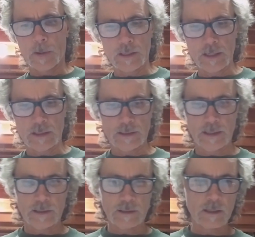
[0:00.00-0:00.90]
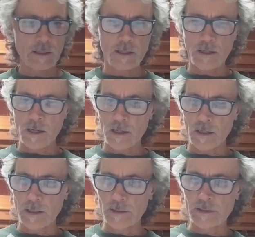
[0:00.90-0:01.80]
And then
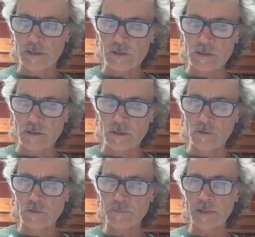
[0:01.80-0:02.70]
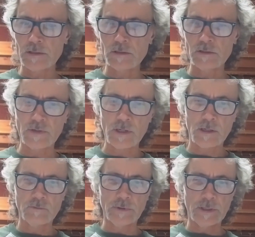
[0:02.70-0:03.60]
in addition to those pieces of
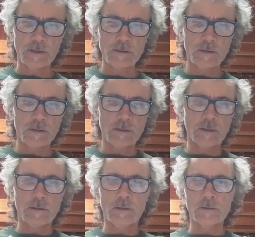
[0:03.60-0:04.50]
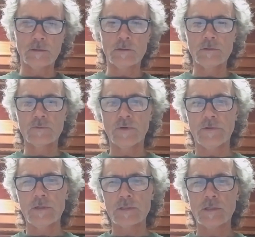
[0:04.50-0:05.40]
hardware, you can also use
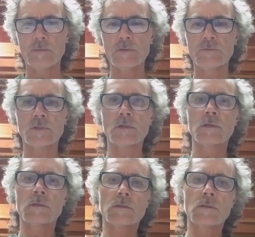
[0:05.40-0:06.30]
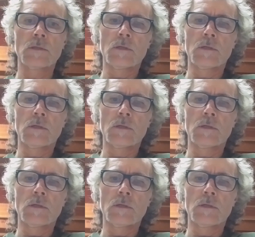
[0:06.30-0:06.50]
various types of skirts.